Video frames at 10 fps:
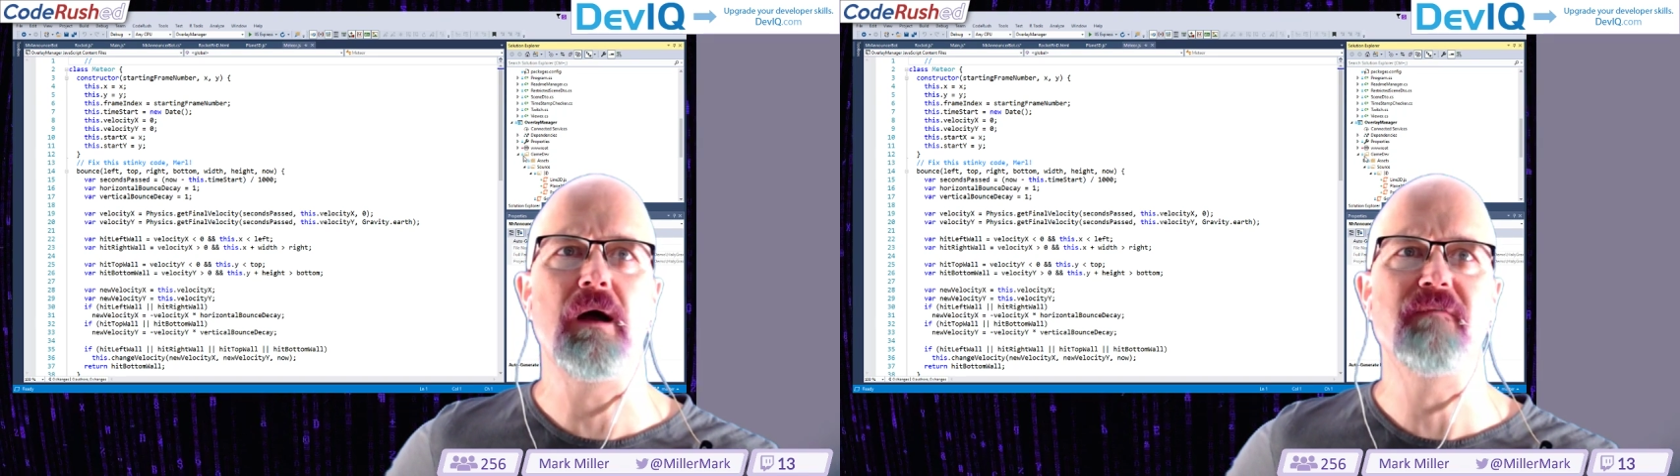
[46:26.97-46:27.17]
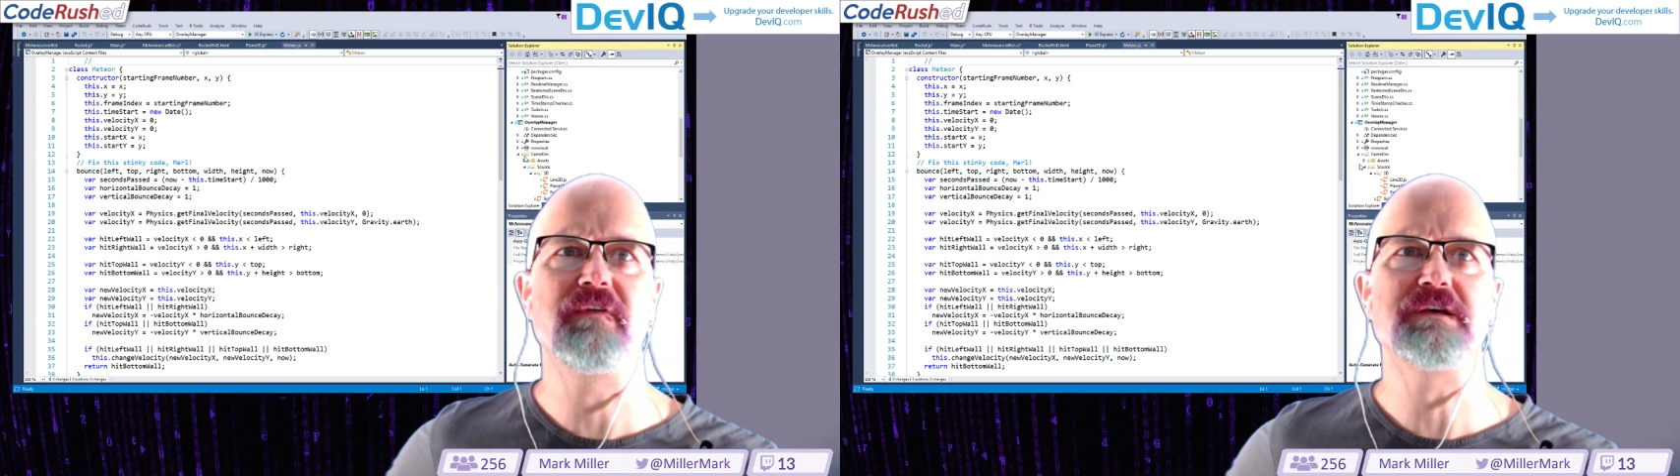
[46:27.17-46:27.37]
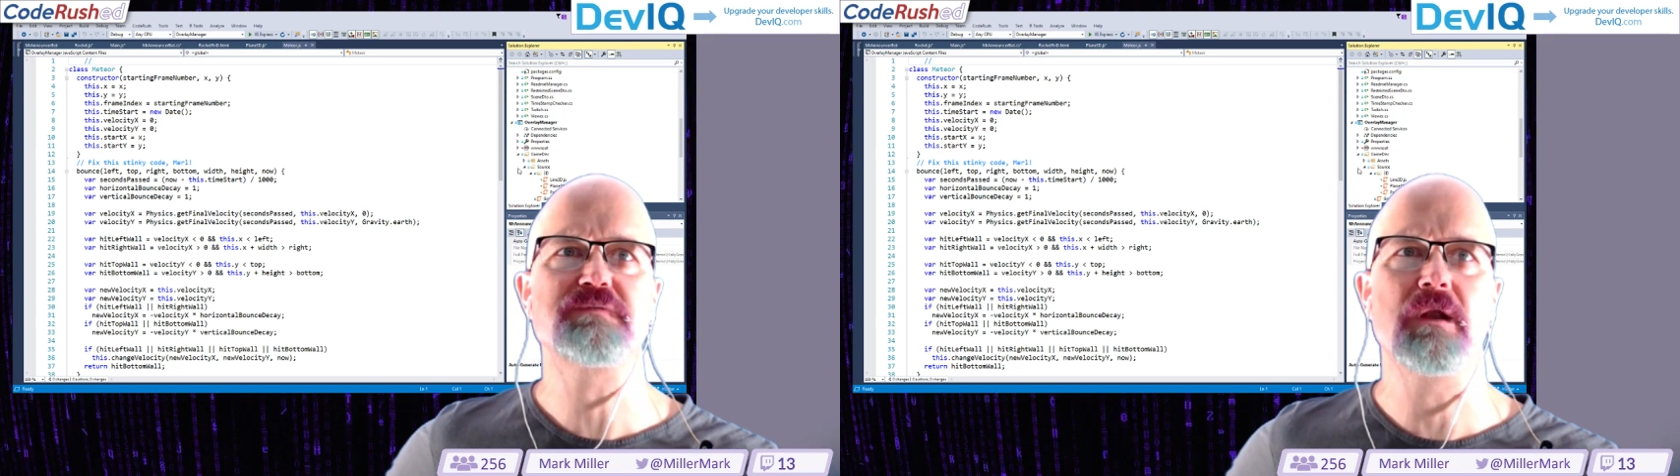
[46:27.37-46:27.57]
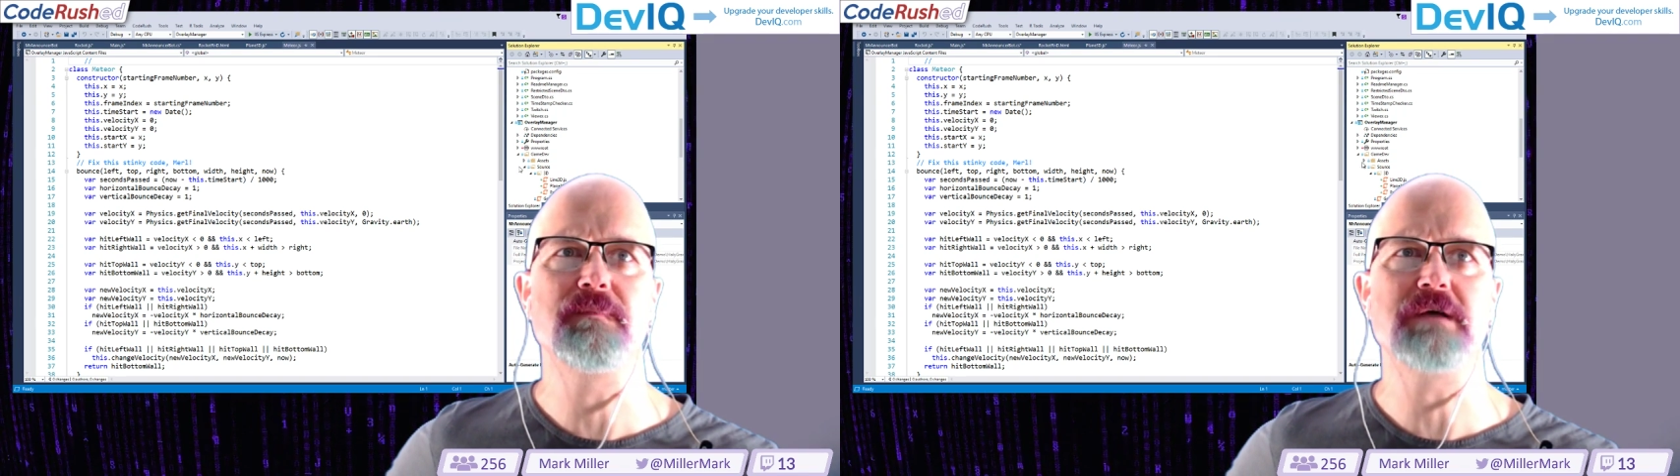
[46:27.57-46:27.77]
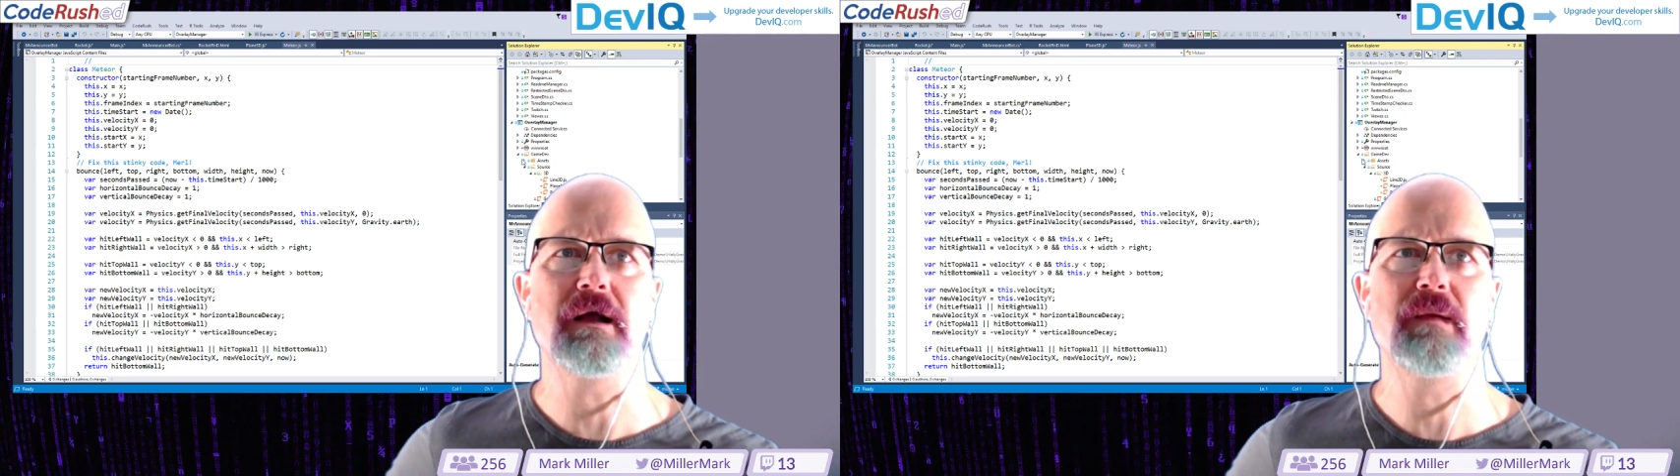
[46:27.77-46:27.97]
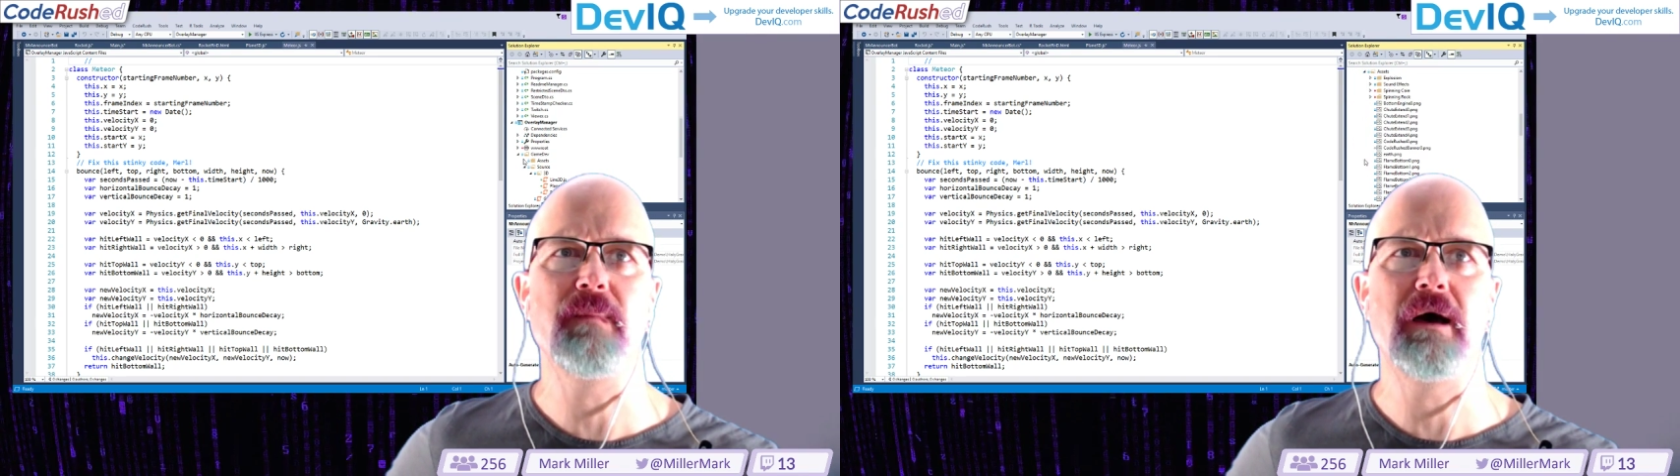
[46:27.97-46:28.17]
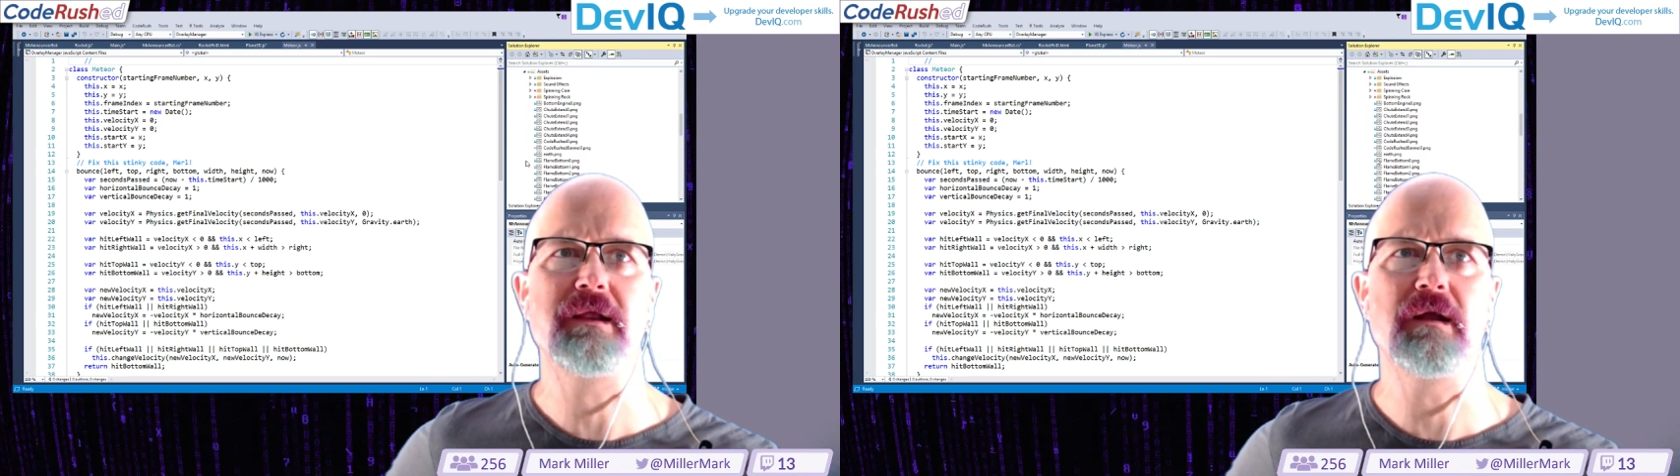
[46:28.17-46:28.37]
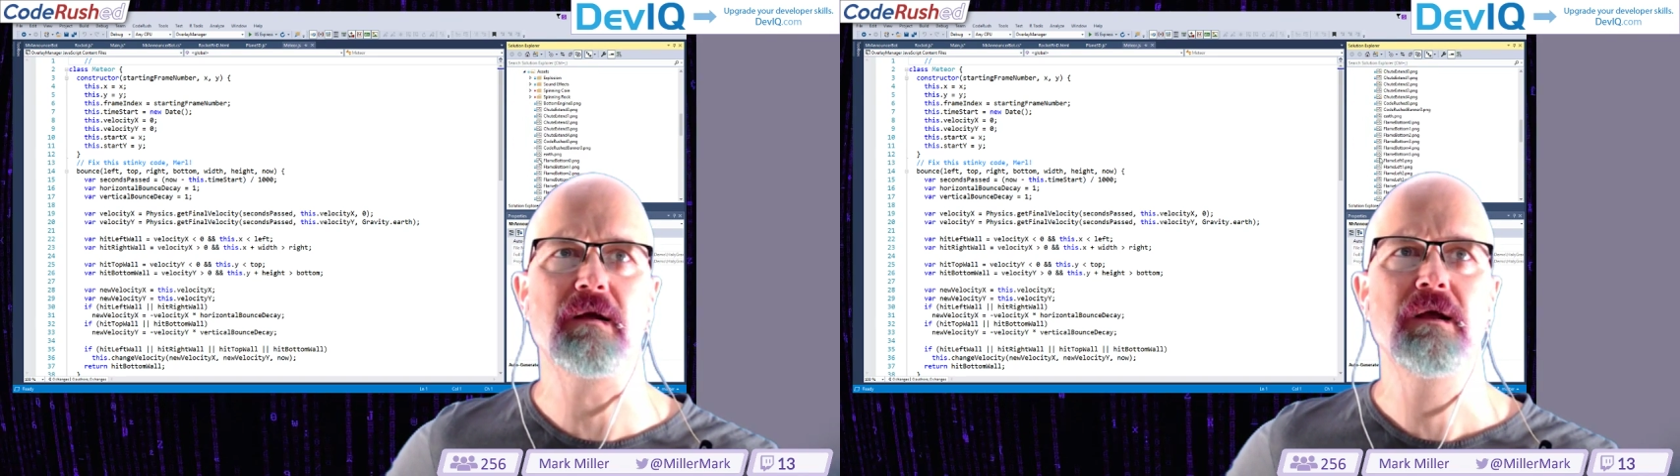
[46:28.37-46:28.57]
obvious what I'm talking about
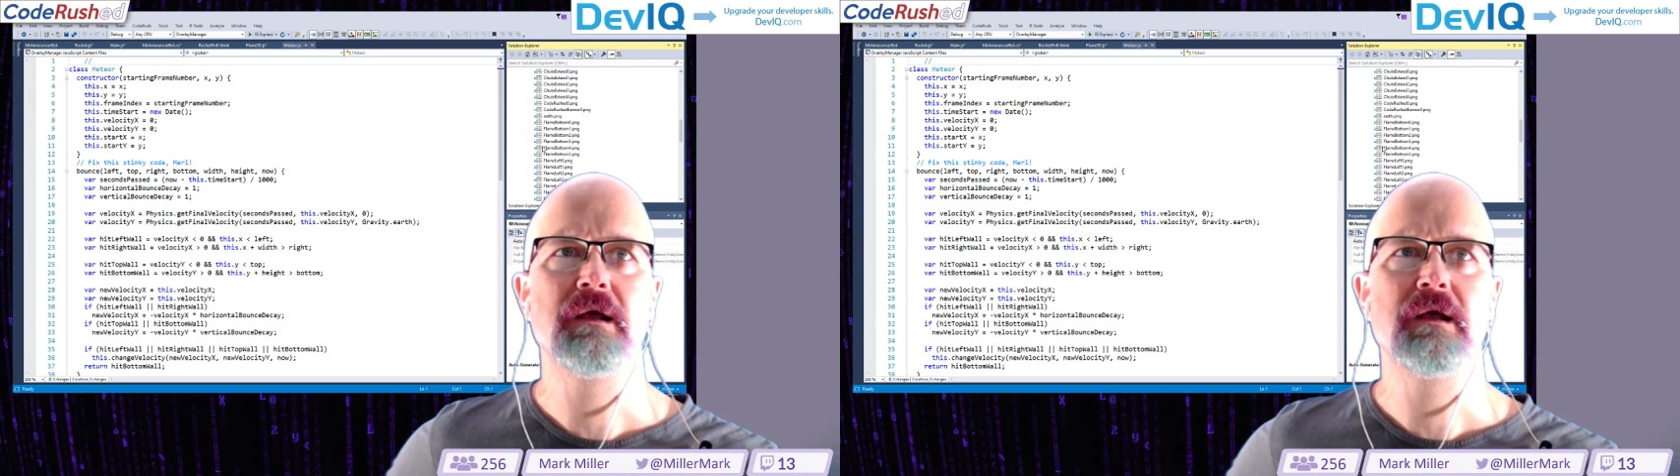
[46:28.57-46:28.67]
here.